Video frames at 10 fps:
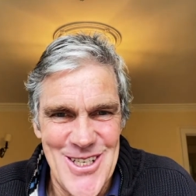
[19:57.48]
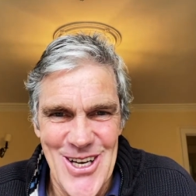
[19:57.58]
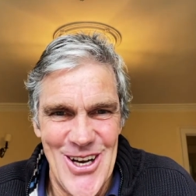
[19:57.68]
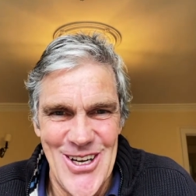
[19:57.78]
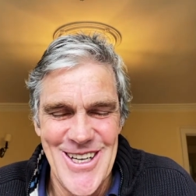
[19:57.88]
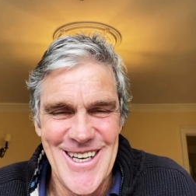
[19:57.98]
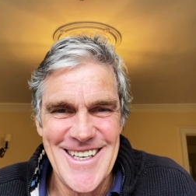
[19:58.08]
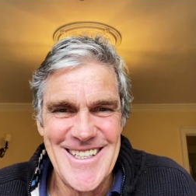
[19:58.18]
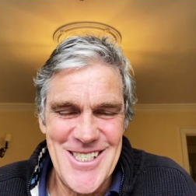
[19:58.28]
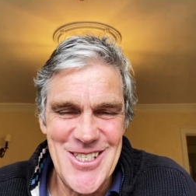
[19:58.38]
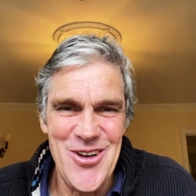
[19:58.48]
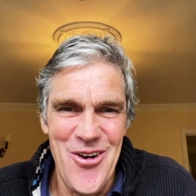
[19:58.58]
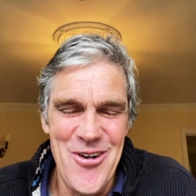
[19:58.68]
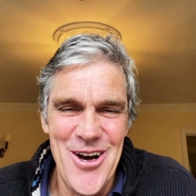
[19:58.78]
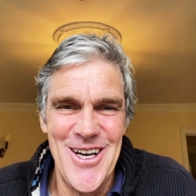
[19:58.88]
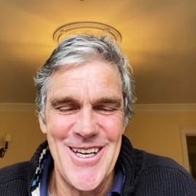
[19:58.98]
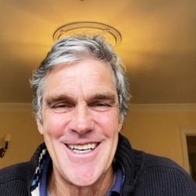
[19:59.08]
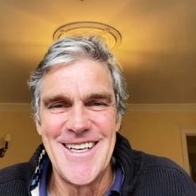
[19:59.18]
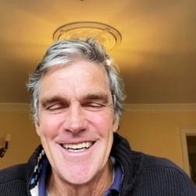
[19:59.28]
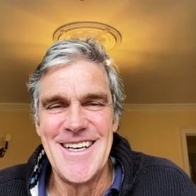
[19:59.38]
God. This is your
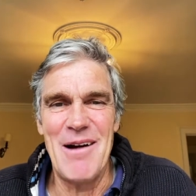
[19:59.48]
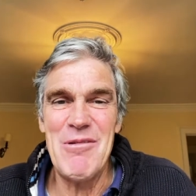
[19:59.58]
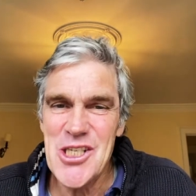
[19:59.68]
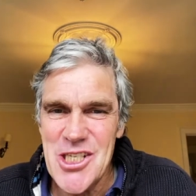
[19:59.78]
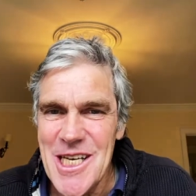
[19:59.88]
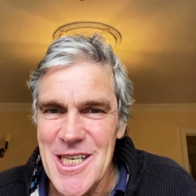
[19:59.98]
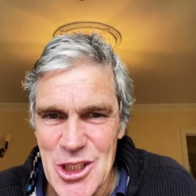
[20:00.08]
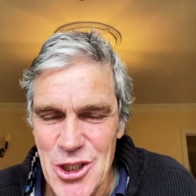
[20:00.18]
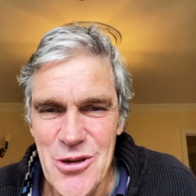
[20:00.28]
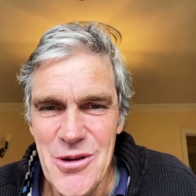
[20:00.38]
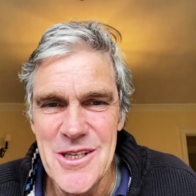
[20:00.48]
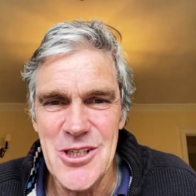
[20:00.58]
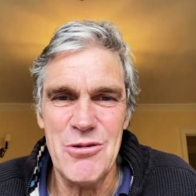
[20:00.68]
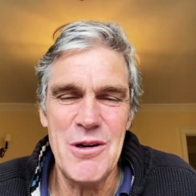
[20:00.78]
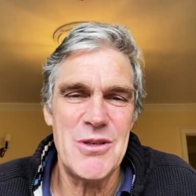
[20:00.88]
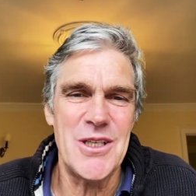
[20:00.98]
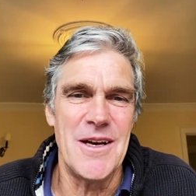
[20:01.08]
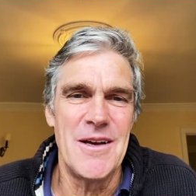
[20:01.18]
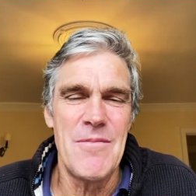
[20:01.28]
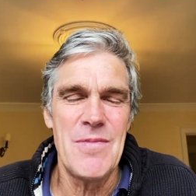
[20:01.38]
word. And we see it through scripture.